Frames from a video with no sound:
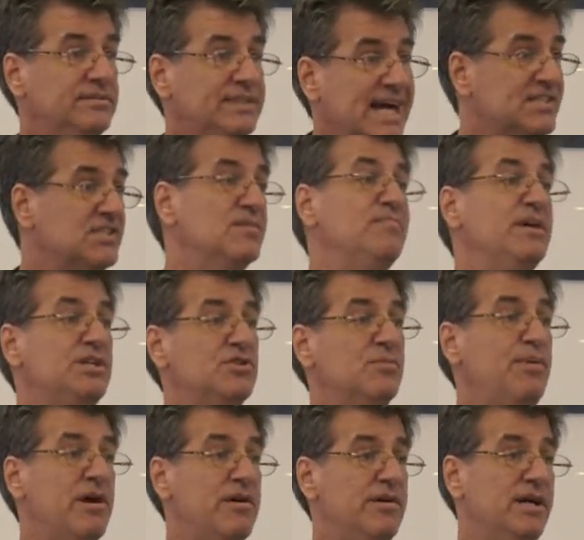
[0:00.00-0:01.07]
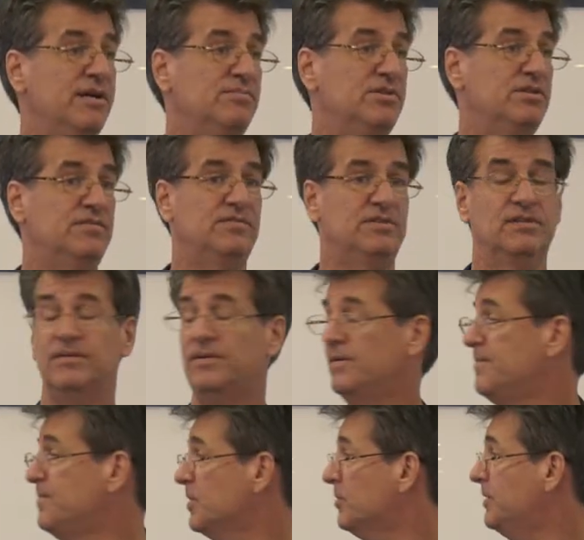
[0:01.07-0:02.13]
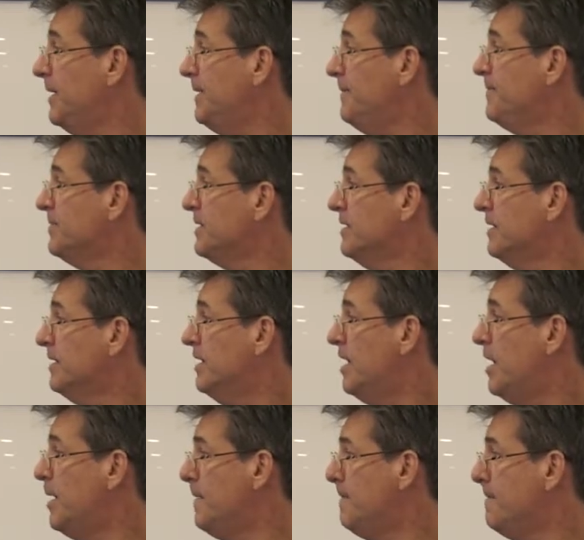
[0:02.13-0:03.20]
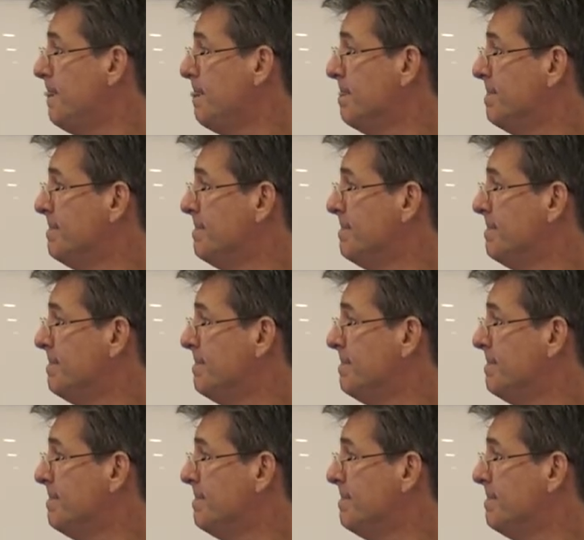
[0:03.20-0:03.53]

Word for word: That's a major paradigm shift. Okay. Um,